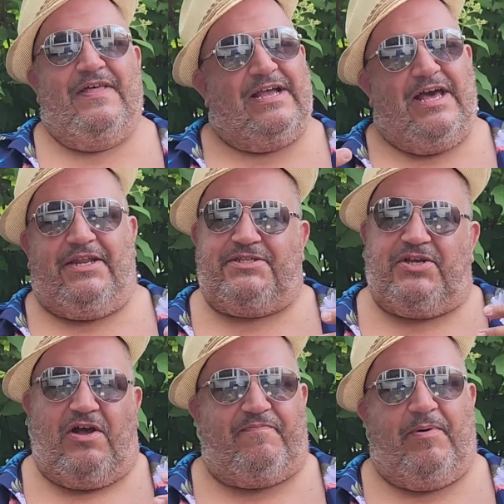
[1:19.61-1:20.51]
That kind of
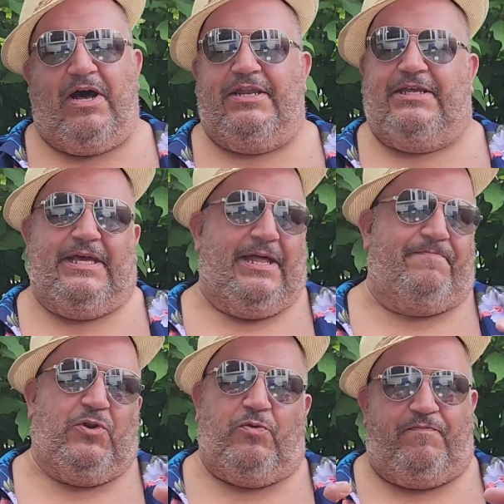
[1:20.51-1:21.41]
soft body,
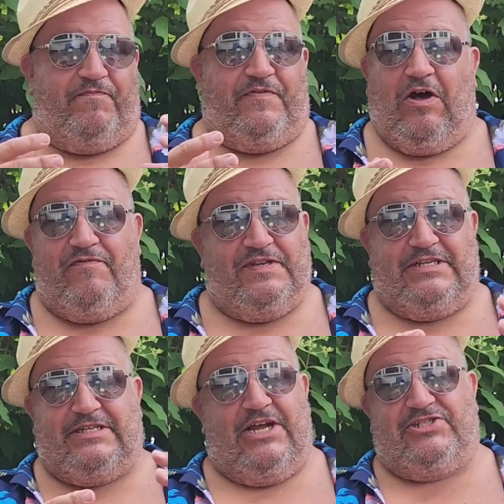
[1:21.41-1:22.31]
that, you know,
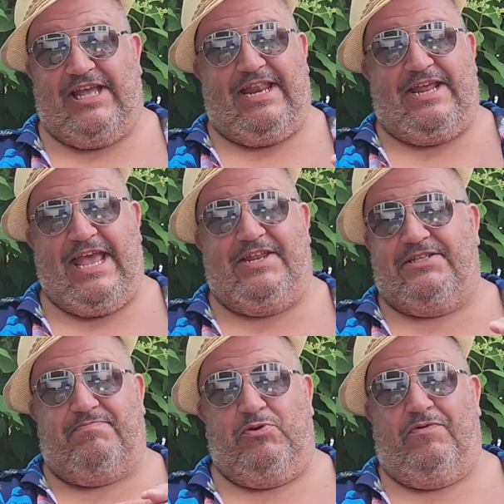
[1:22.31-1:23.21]
velvety touch. That head
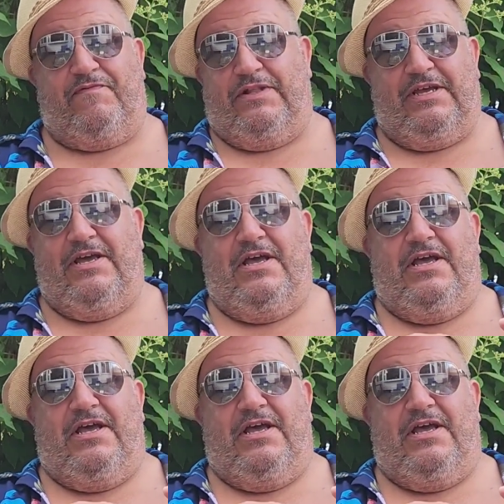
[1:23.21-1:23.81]
is beautifully,